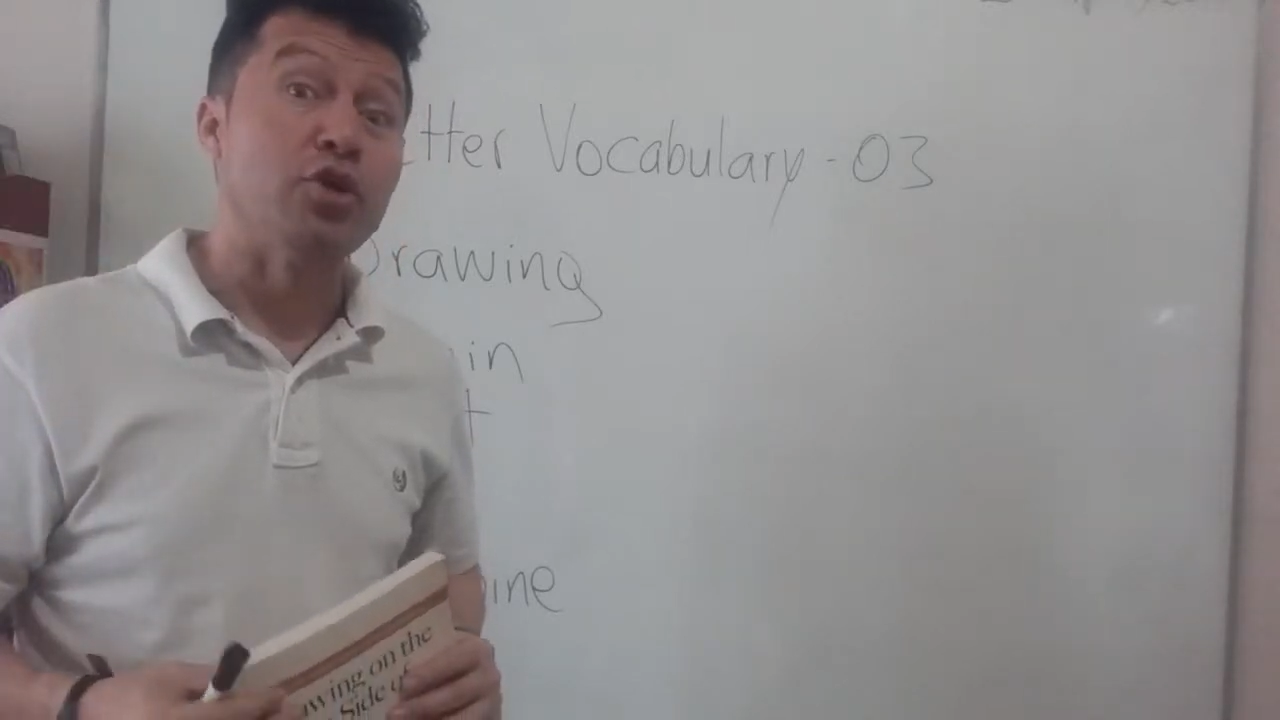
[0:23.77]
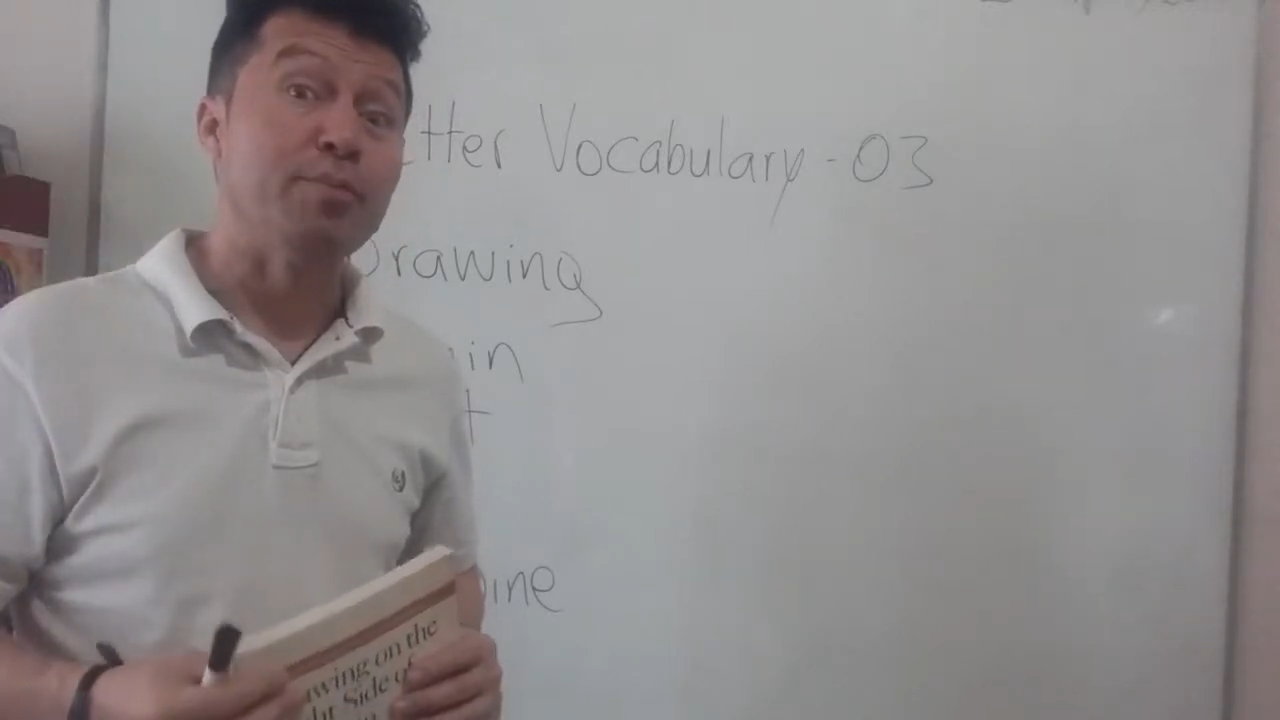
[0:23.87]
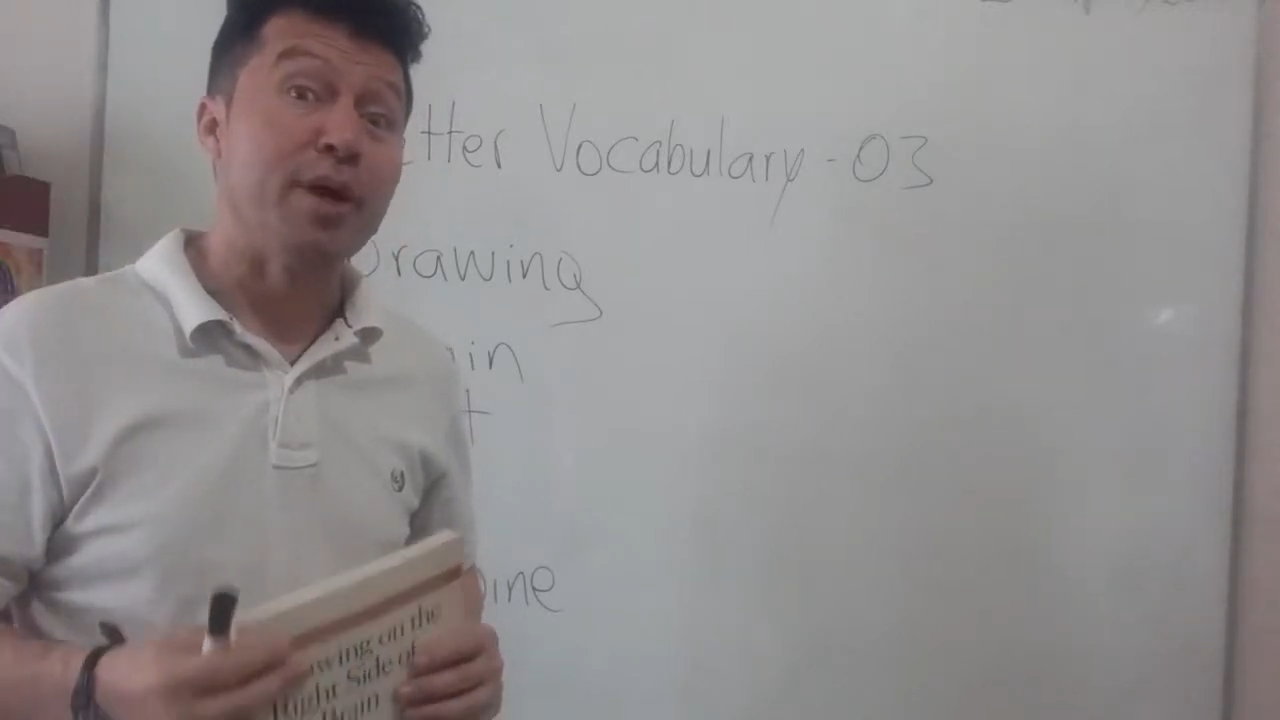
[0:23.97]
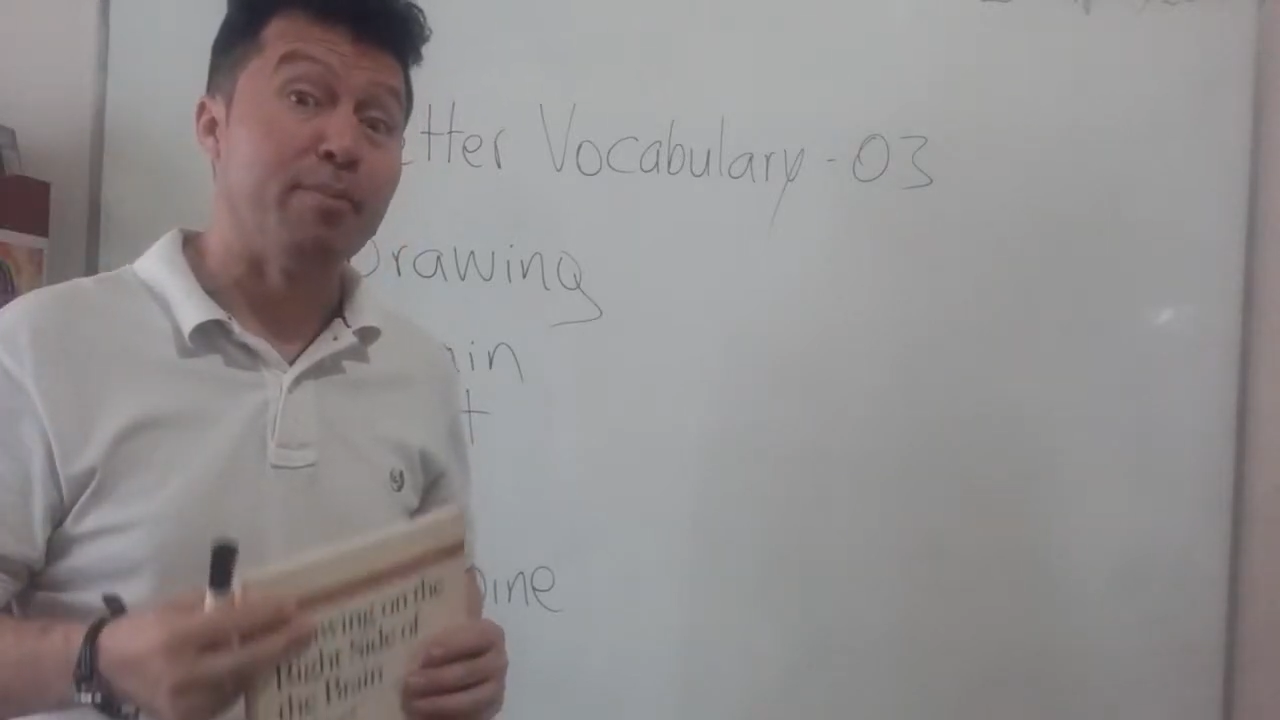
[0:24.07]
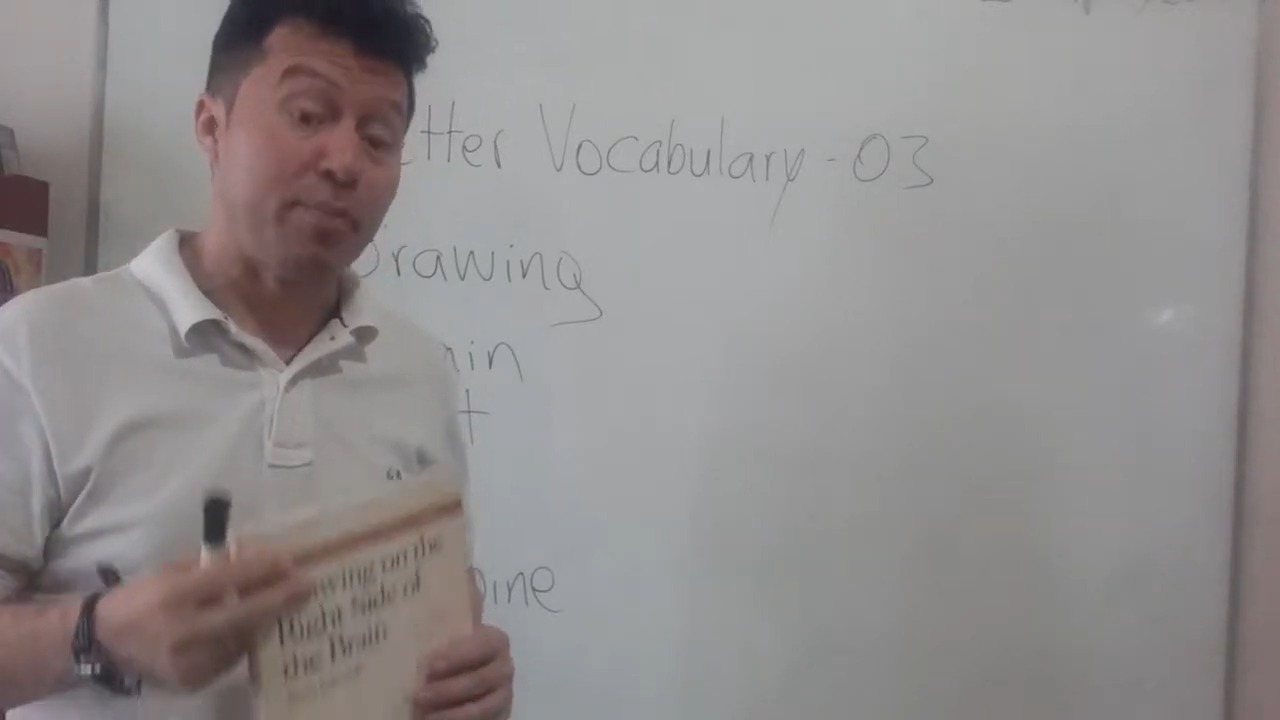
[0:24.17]

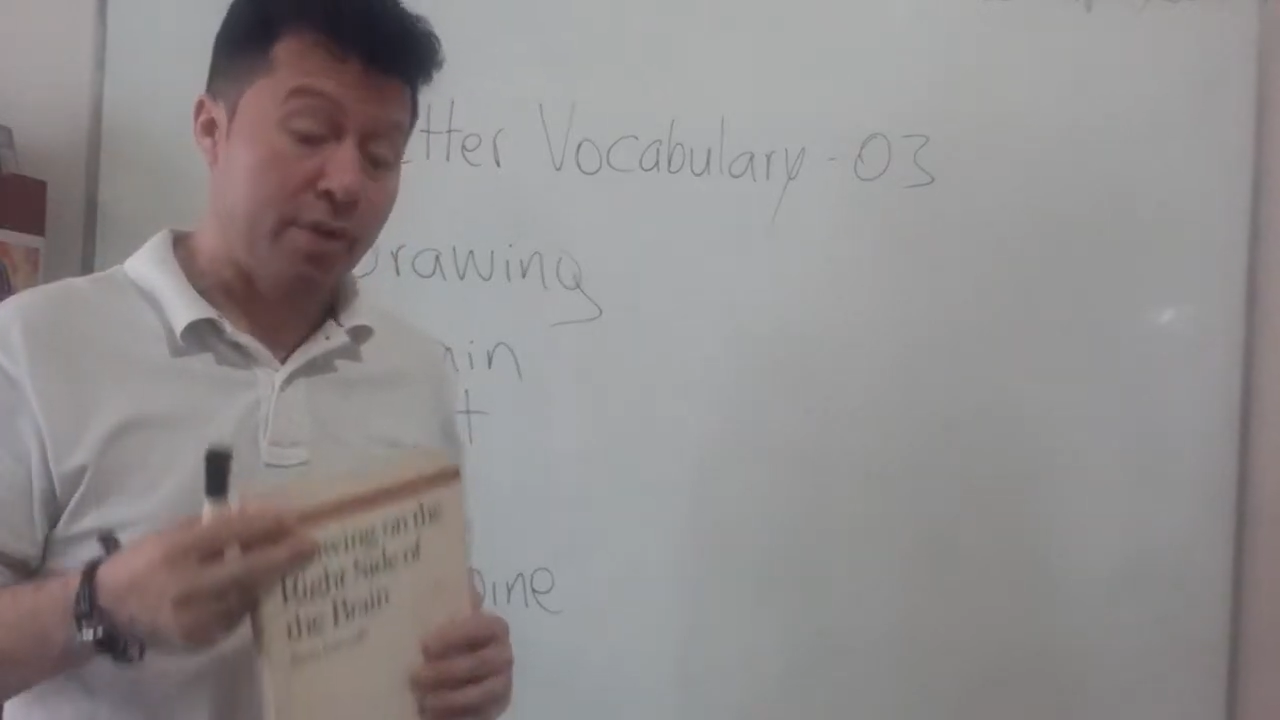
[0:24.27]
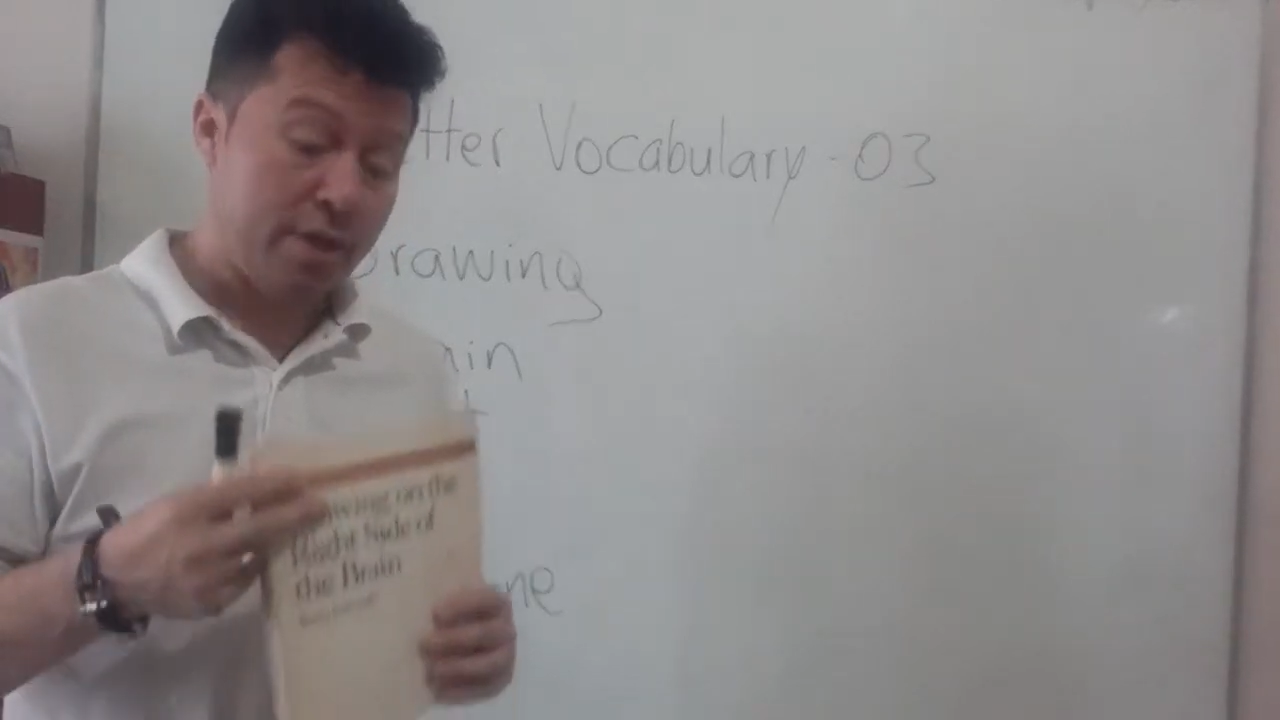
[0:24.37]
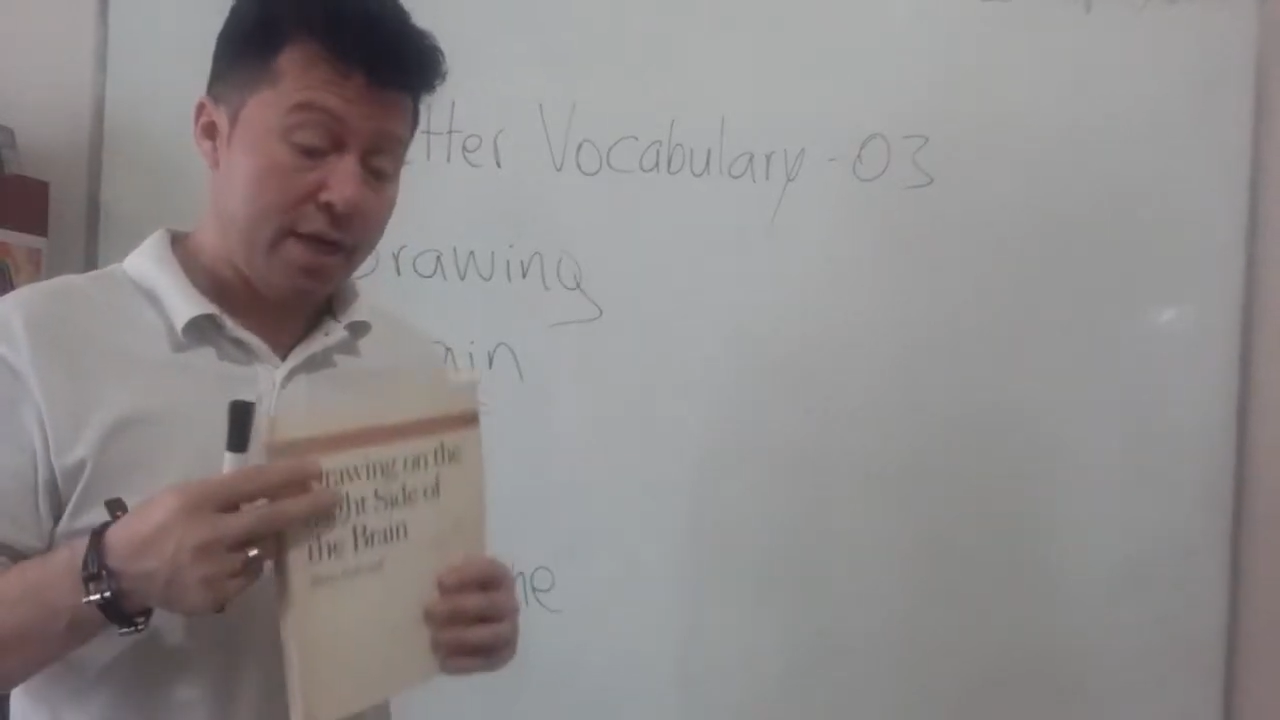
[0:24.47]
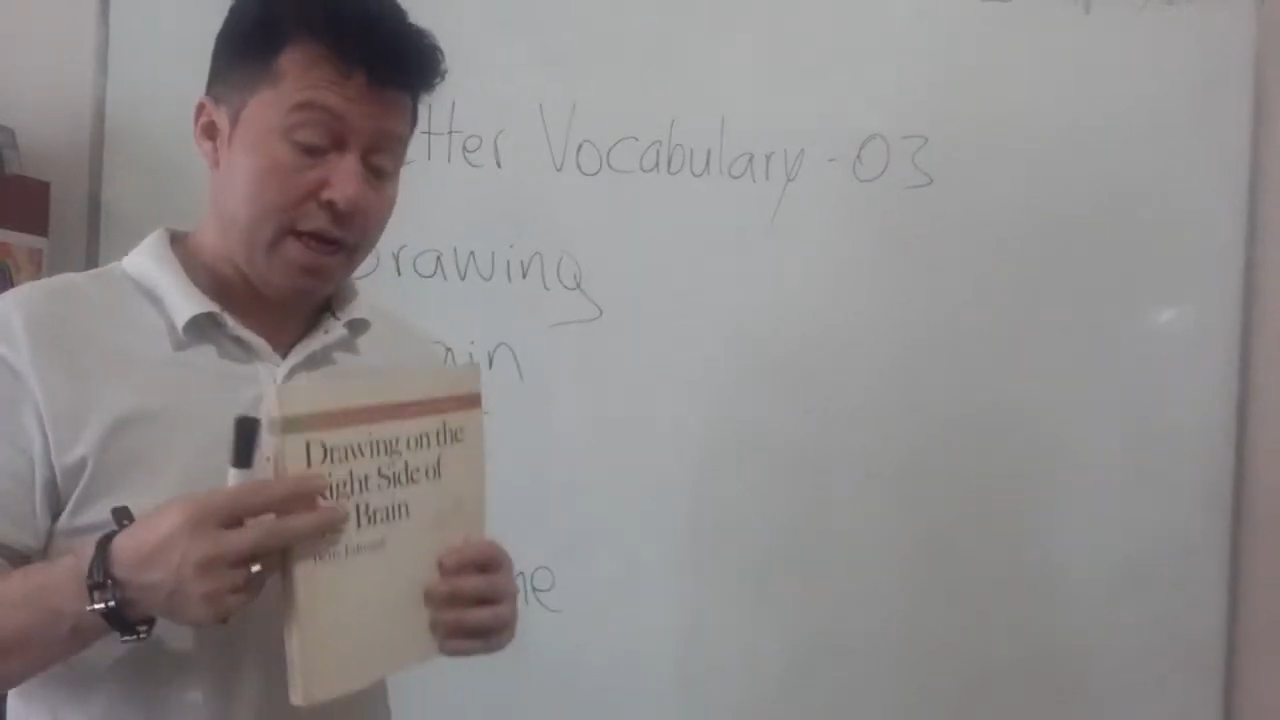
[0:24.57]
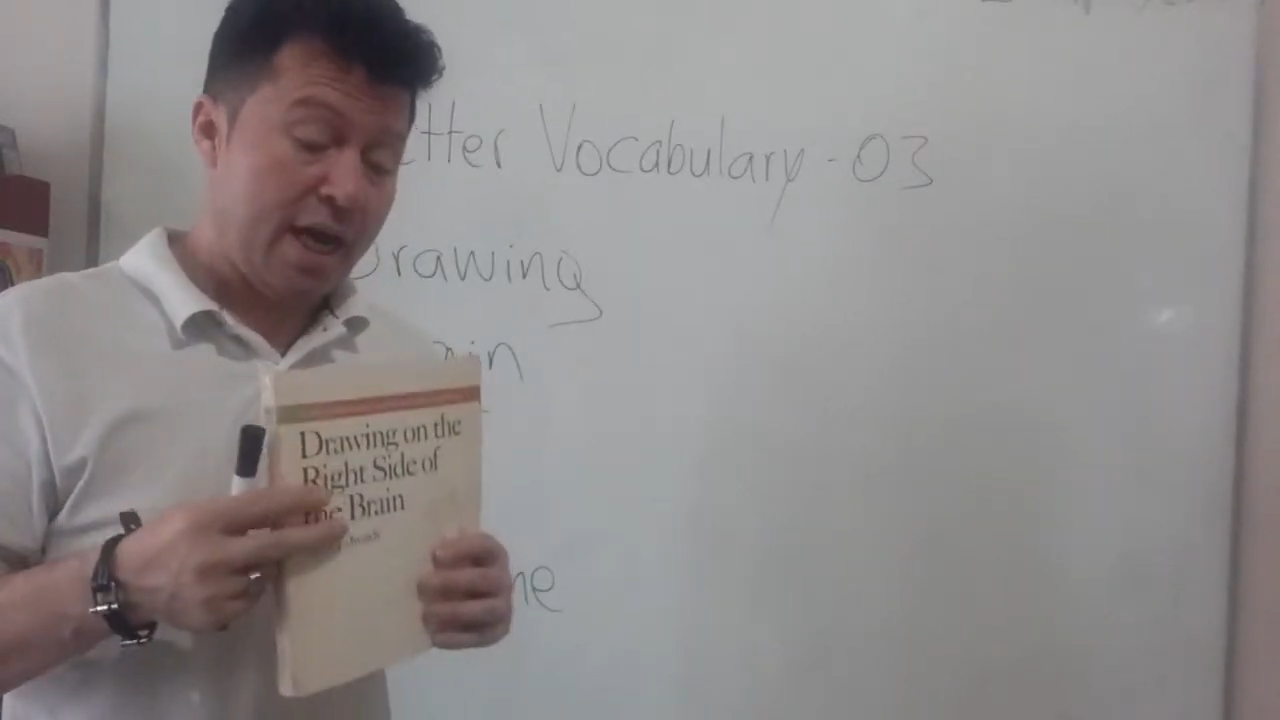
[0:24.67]
remember,